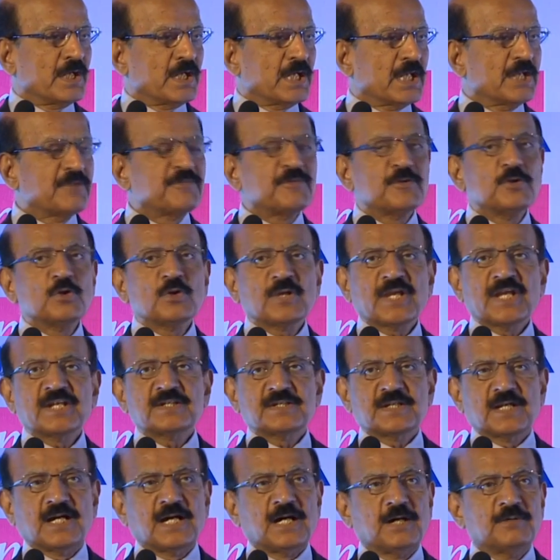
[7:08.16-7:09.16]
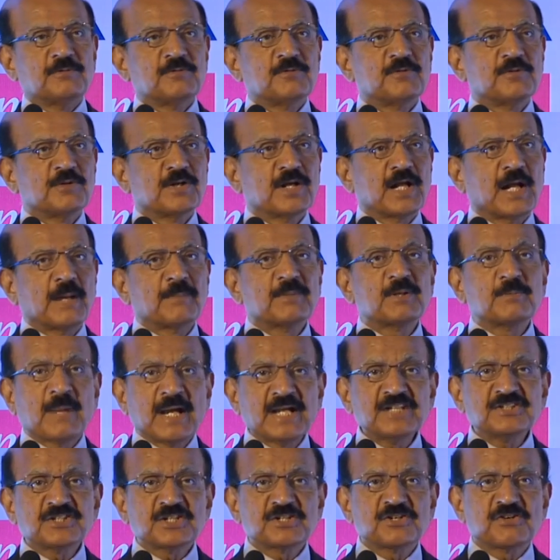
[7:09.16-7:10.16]
If you look at,
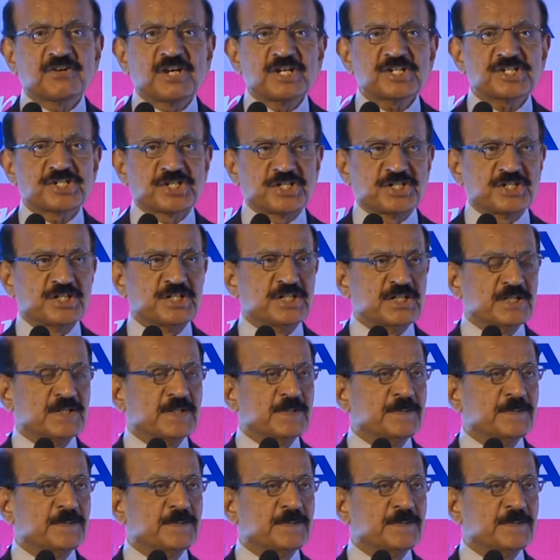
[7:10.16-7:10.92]
my generation,